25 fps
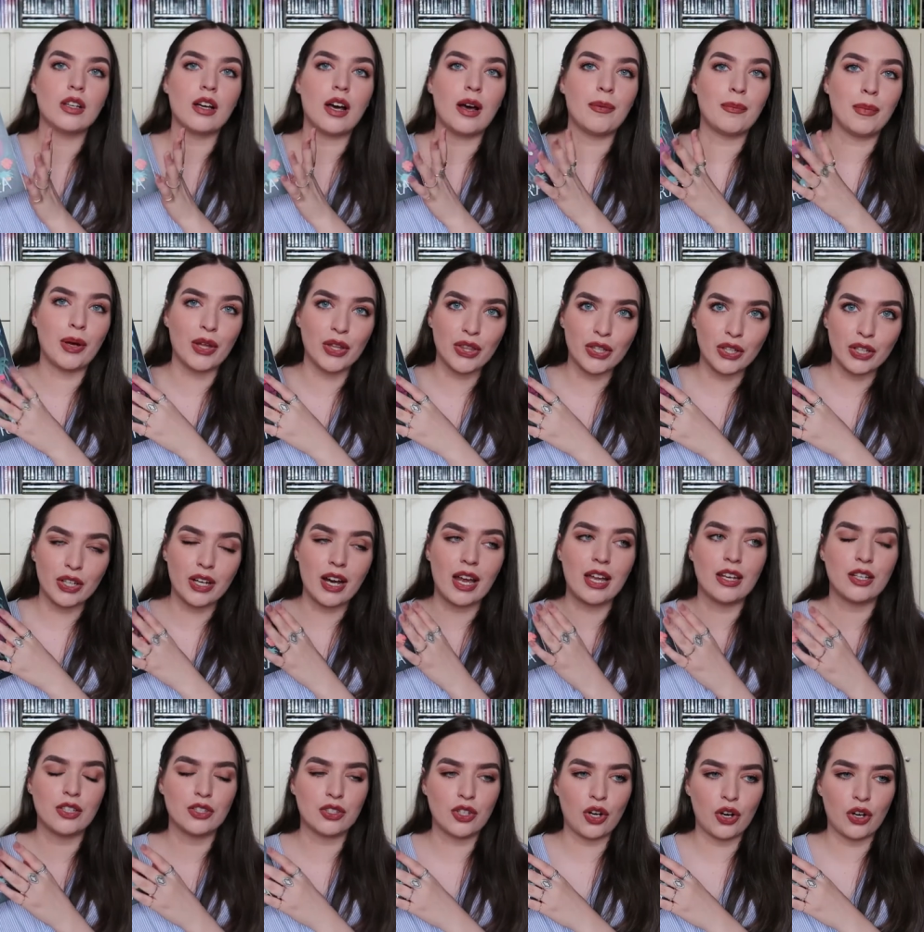a mother
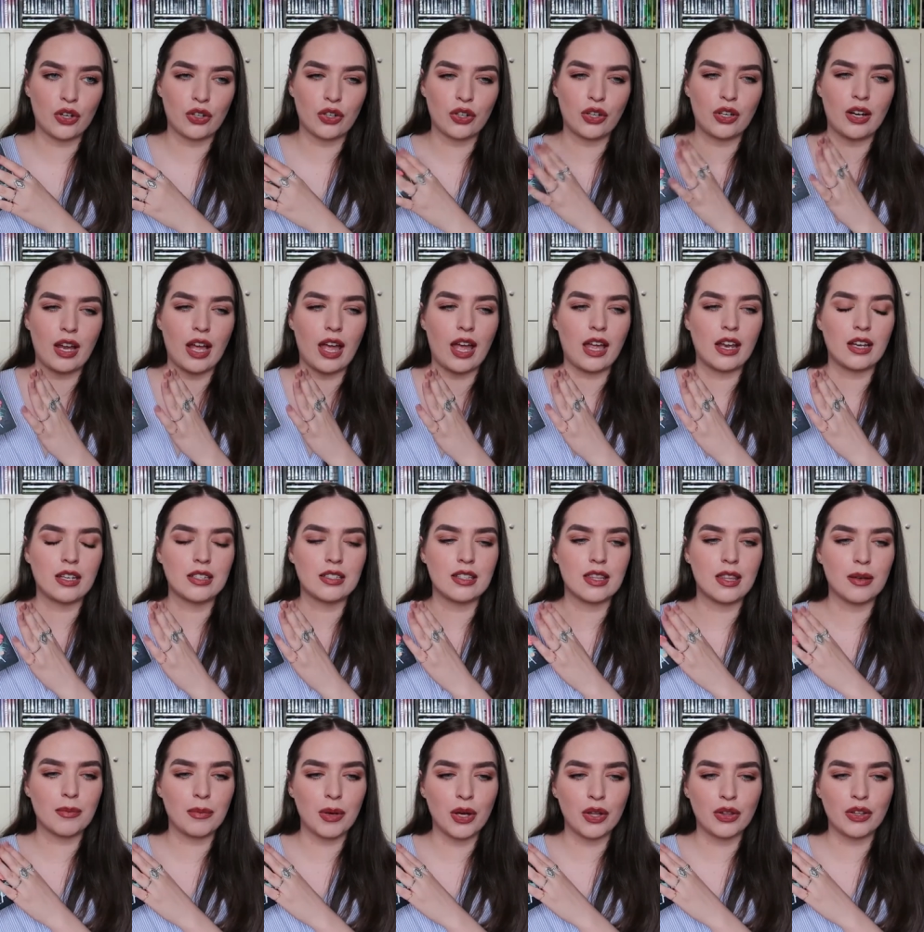and a daughter, and
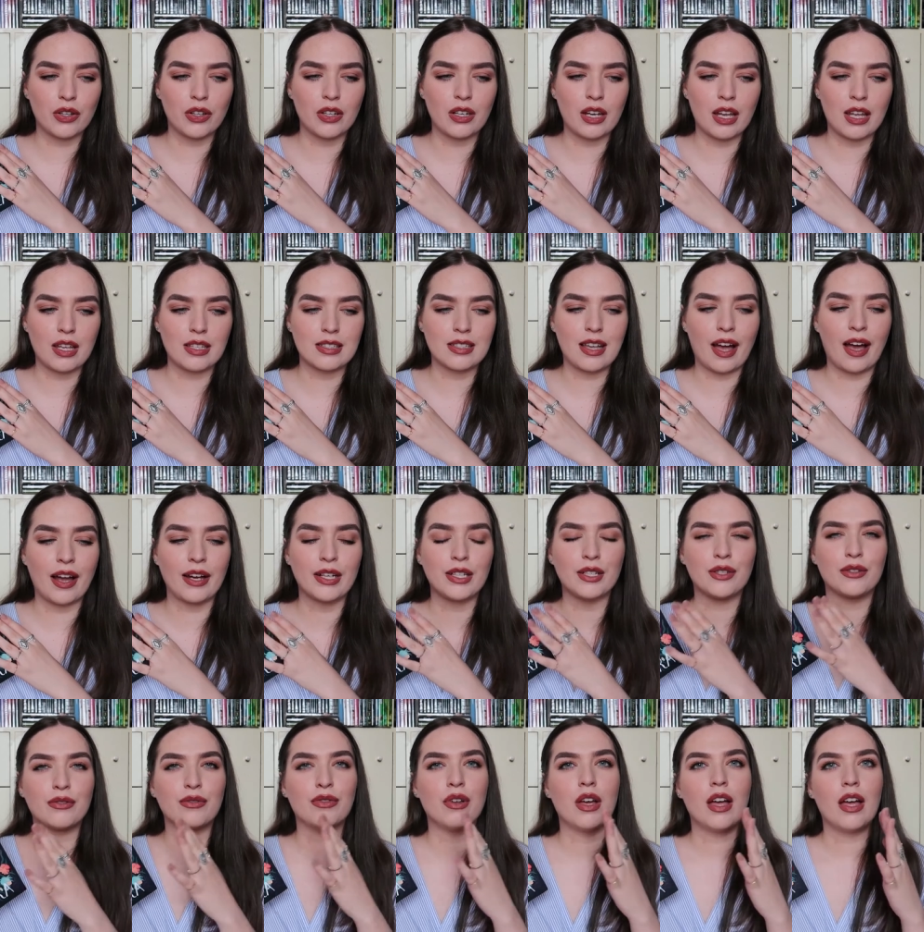the mother is kind
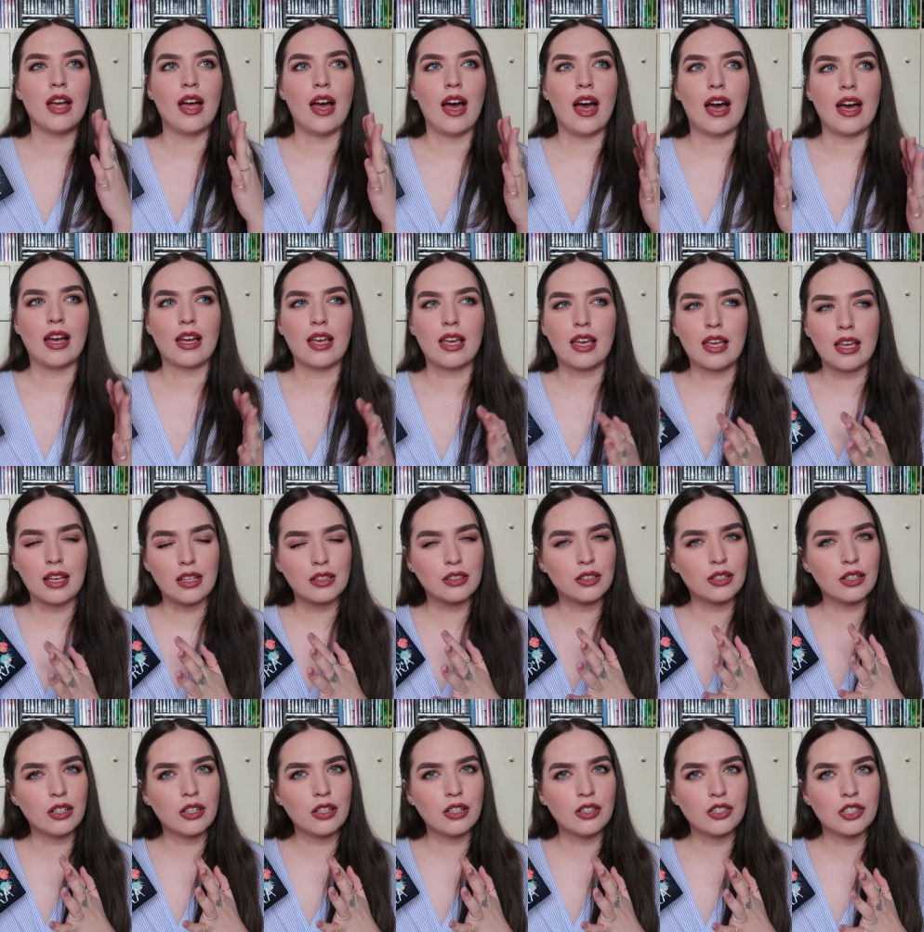of a
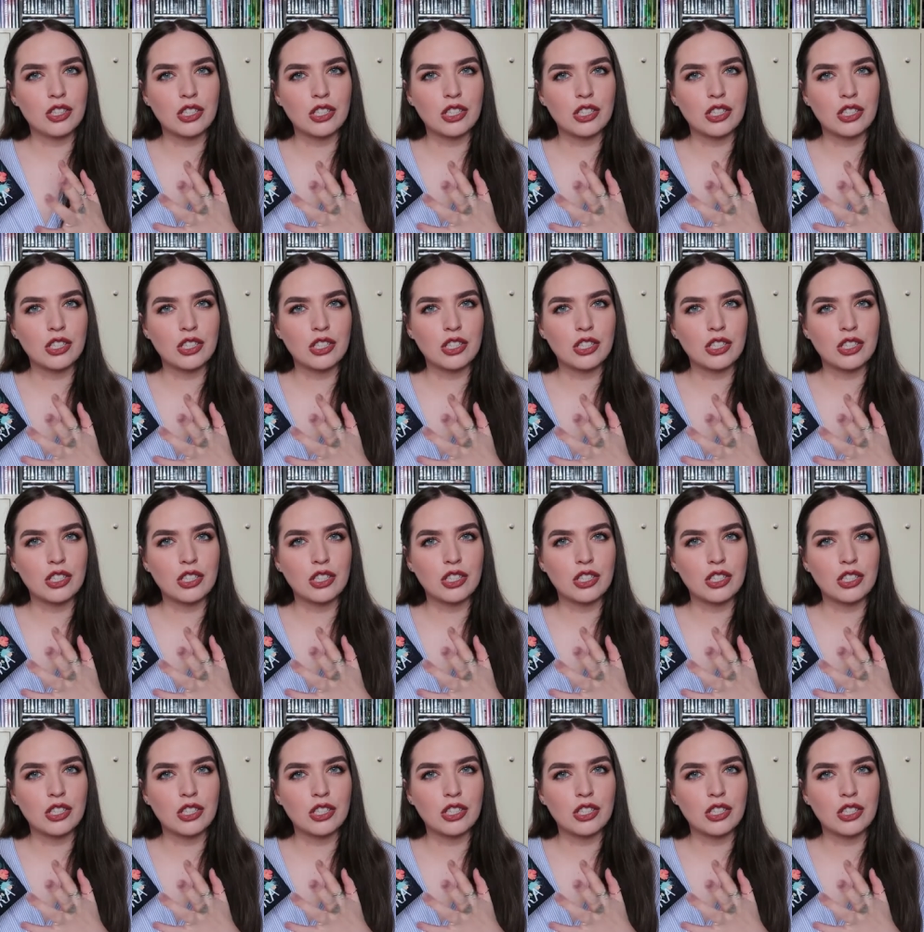healer.